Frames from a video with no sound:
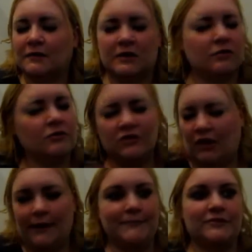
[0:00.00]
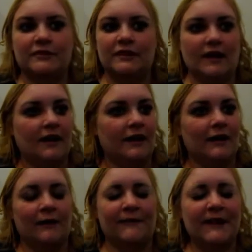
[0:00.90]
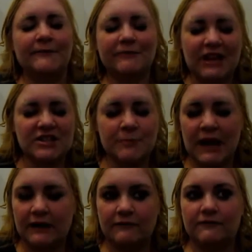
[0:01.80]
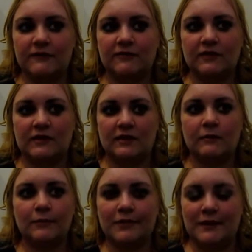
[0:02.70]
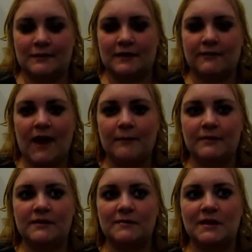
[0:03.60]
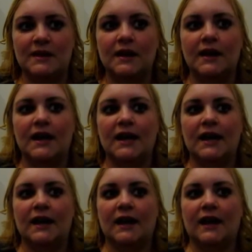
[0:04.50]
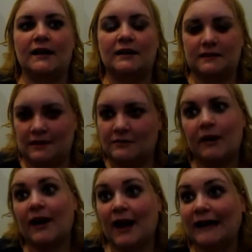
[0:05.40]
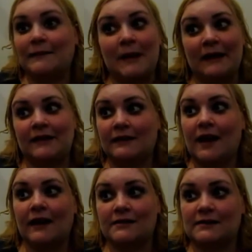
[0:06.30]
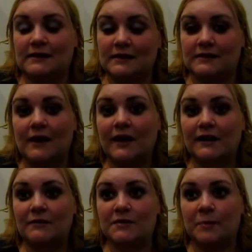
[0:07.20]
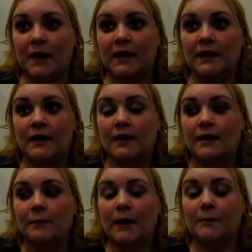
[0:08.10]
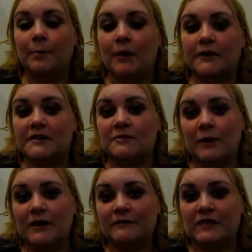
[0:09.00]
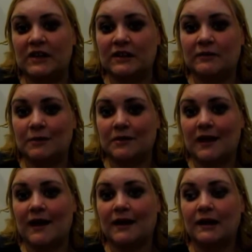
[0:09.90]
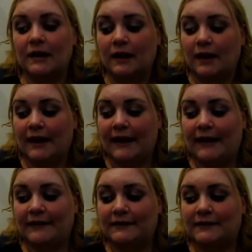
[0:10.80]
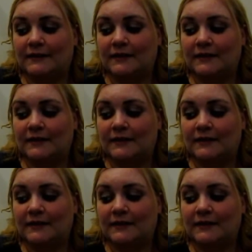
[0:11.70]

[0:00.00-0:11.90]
Certain times during the day, I'll get a flashback of the terrible things that have happened to me, and I think that's why I had the panic attacks and the anxiety. Was my body's way of dealing with that. And